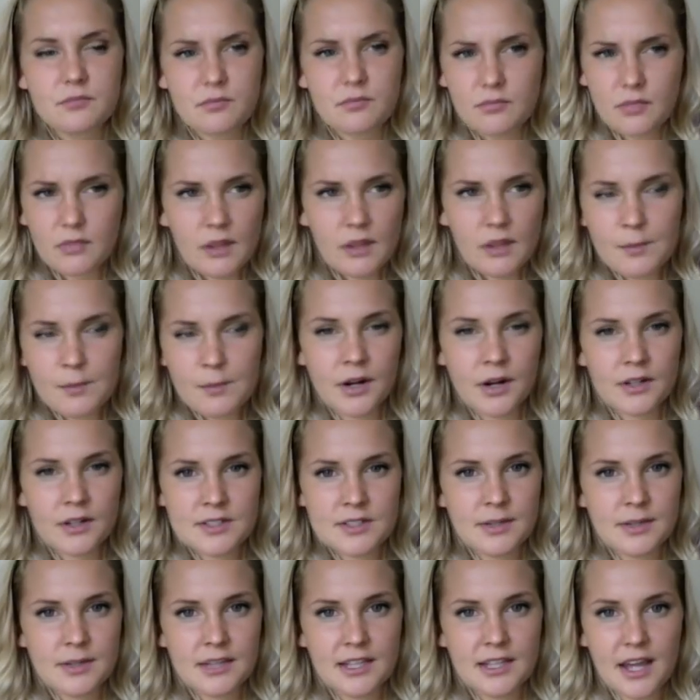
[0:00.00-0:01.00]
But
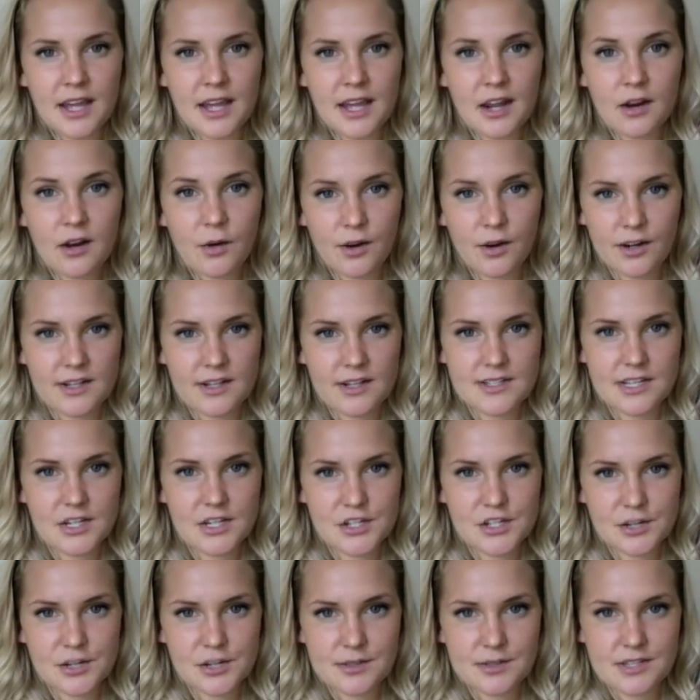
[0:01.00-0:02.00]
ultimately, that
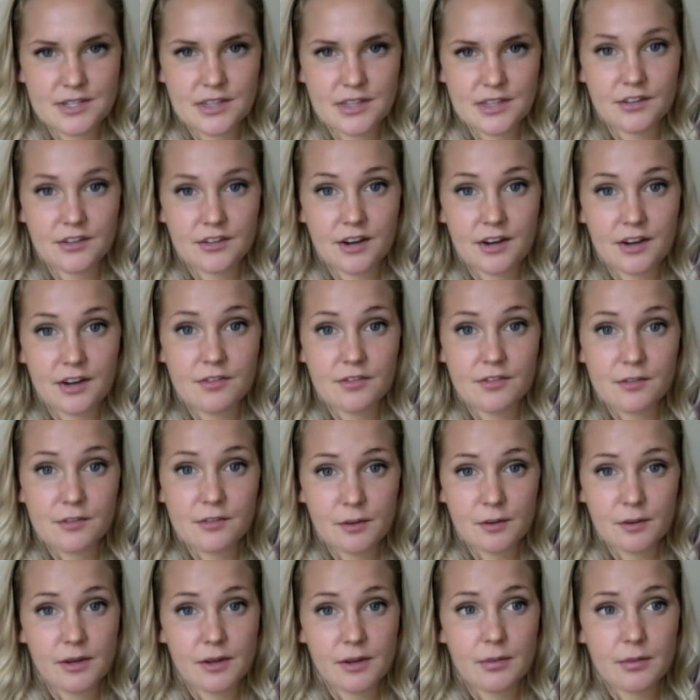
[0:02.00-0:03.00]
organization wasn't the right fit for me.